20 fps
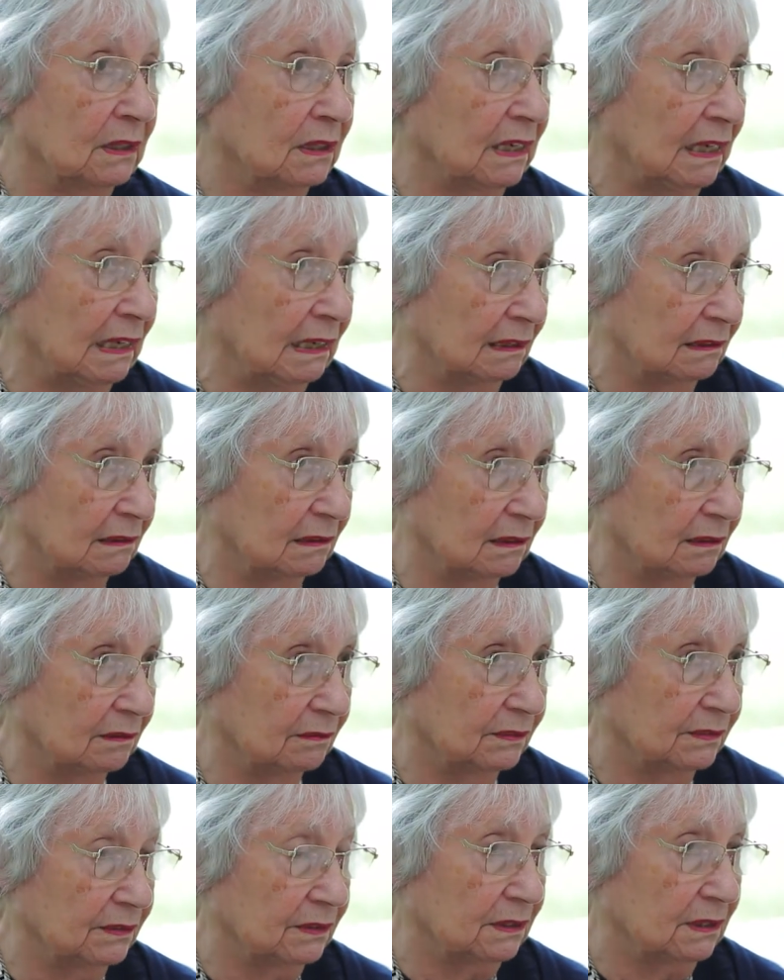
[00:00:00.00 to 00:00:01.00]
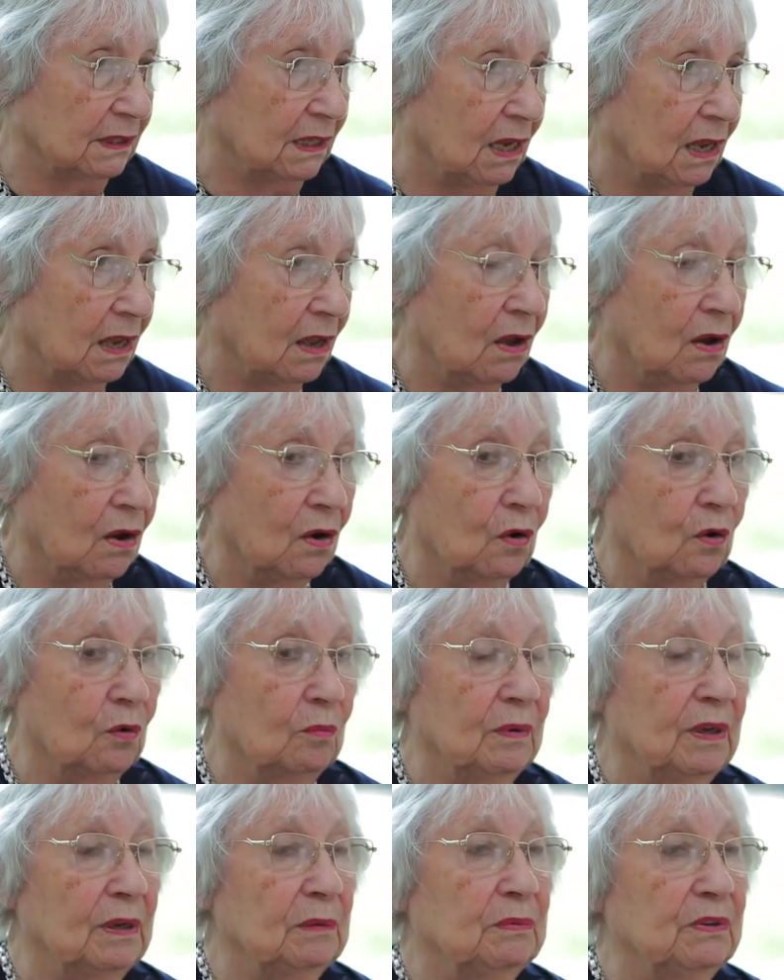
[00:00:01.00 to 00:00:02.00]
relatives, or
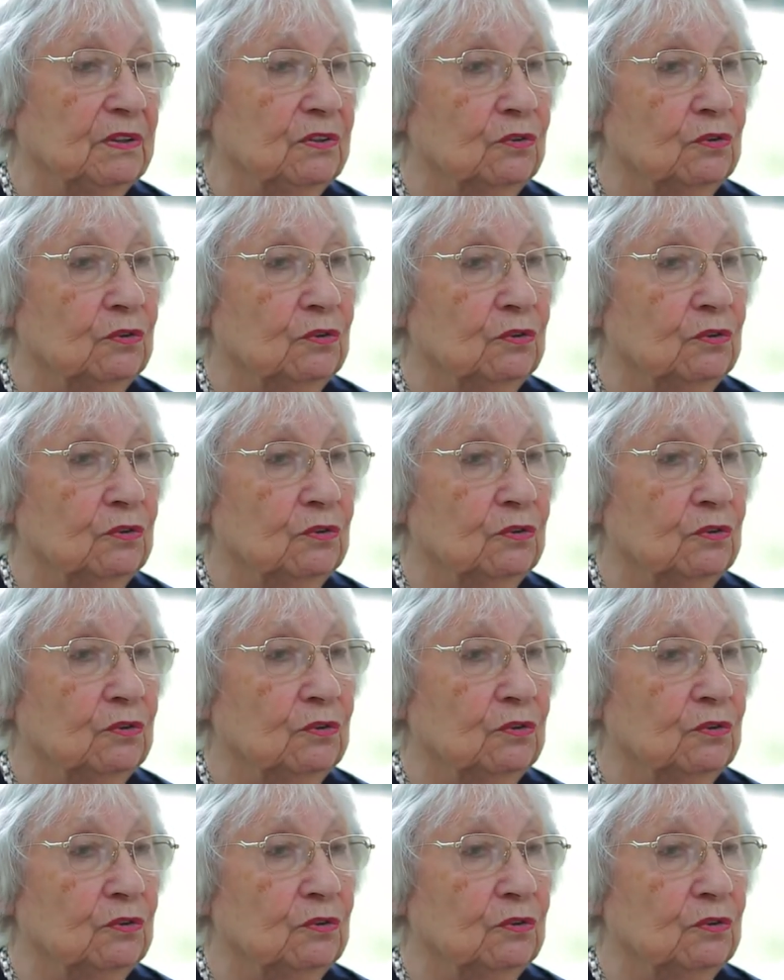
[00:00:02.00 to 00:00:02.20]
maybe